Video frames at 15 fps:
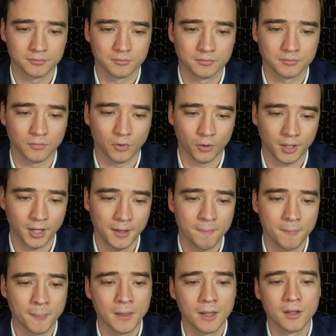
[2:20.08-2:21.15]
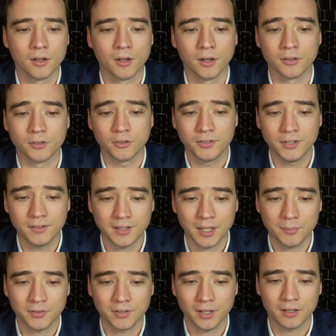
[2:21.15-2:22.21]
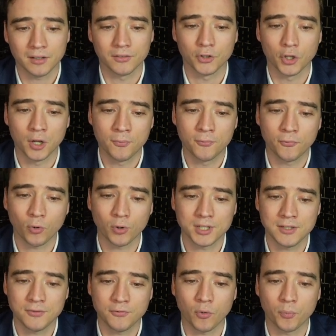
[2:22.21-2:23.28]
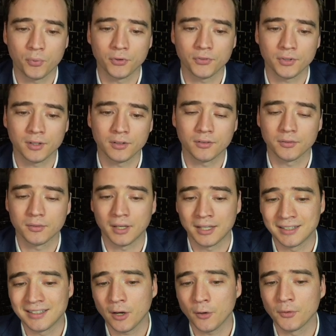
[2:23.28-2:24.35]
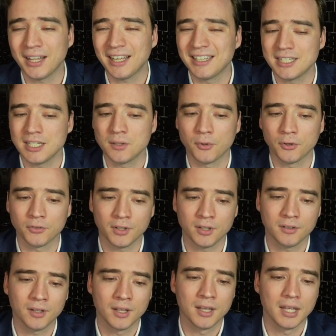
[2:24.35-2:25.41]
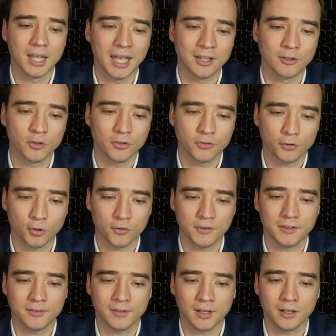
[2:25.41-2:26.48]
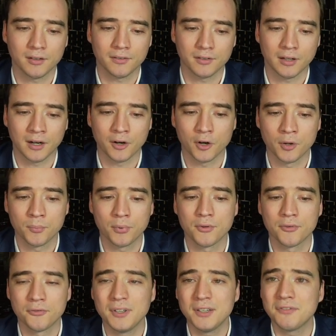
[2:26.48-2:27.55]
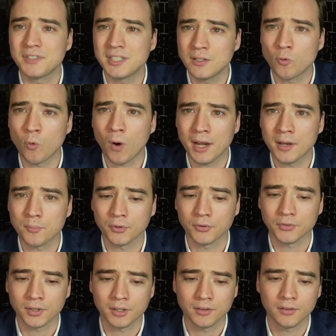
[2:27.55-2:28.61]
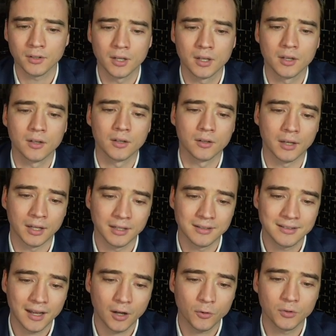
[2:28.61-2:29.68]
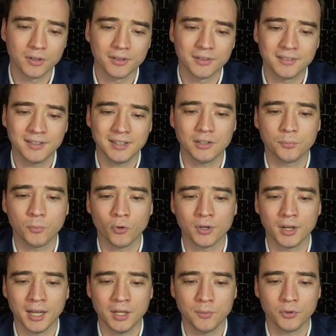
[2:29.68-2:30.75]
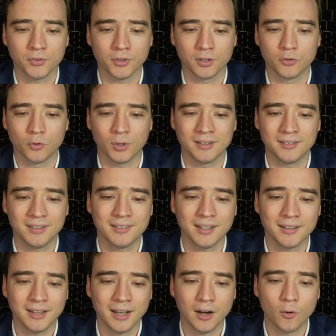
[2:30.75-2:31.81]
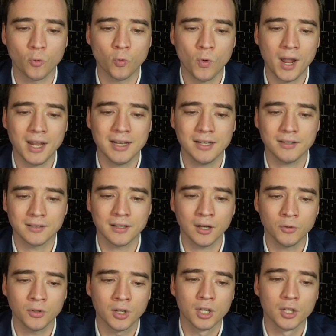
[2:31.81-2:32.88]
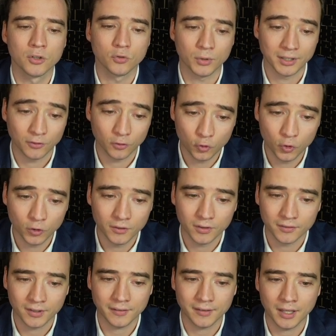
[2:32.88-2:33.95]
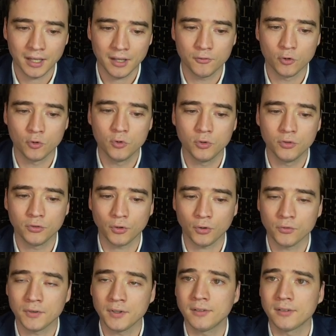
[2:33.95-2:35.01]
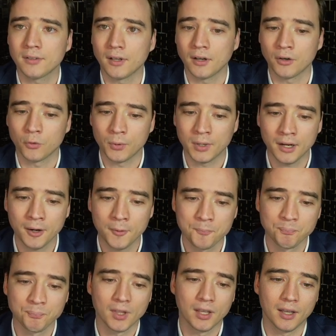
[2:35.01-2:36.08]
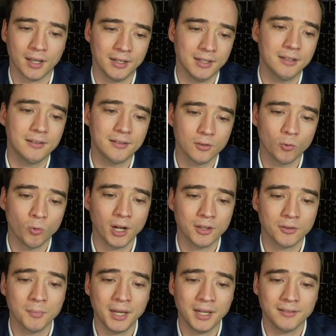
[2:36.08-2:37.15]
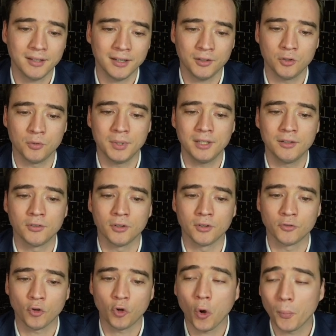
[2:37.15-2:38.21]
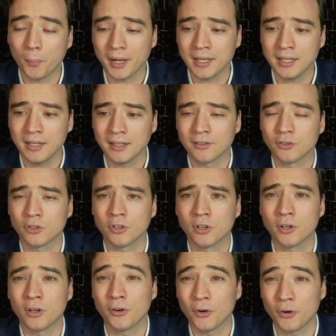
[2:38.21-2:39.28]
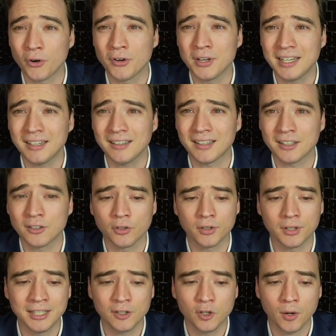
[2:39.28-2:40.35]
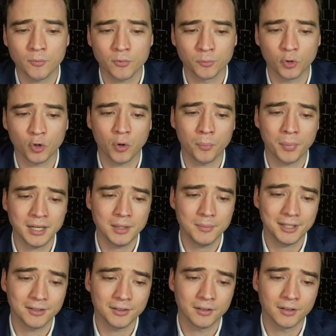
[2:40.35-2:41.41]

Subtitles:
Okay, the system sales up 44% and down 19%, and the service sales are up 51% and down 6.8%. You can see that they are way less down, so it's good that they have a good service area, and it's what maintained a bit the company and the earnings and the income from the company, because